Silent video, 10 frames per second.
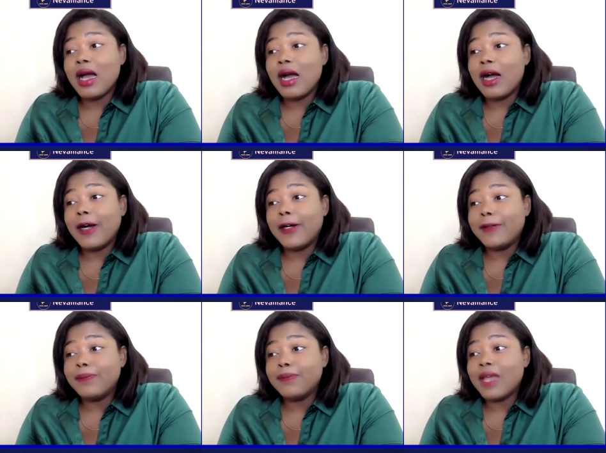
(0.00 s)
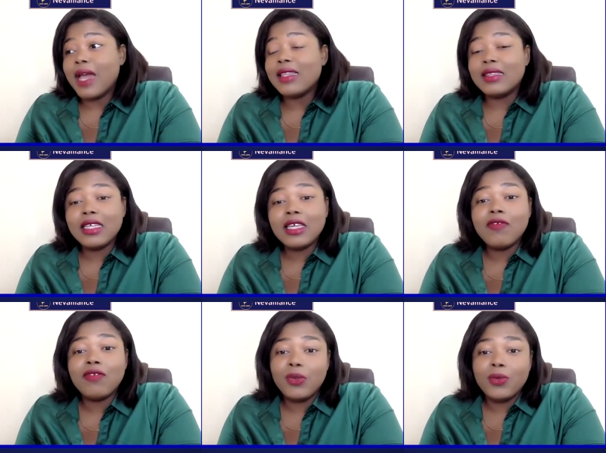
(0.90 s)
I think
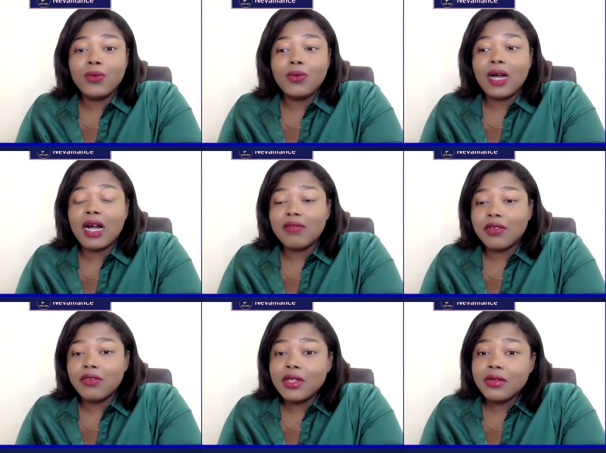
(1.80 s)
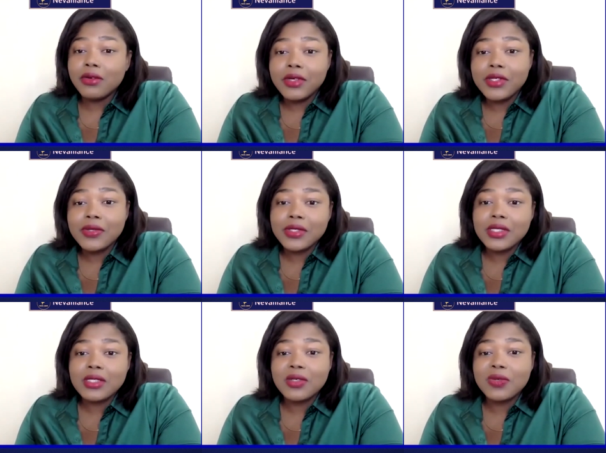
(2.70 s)
if you have the
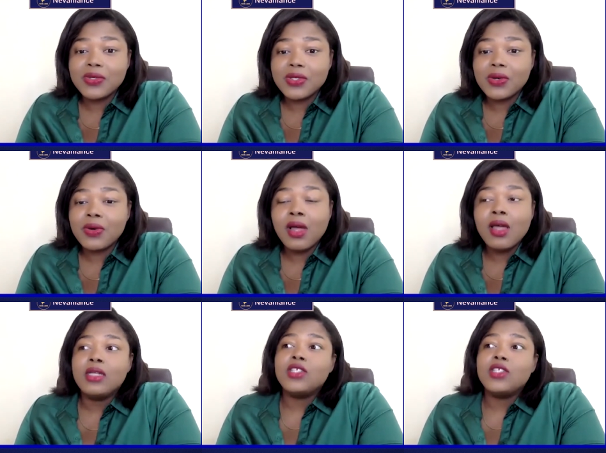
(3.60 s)
resources to do so,